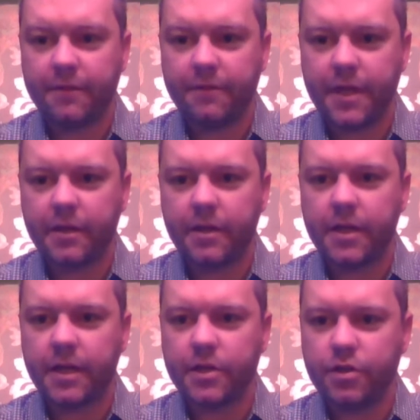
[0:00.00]
thing that they
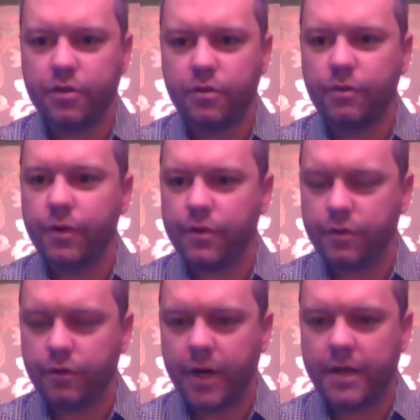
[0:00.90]
could do. We were doing
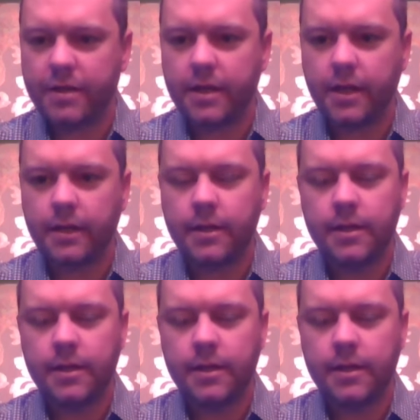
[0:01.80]
the right thing.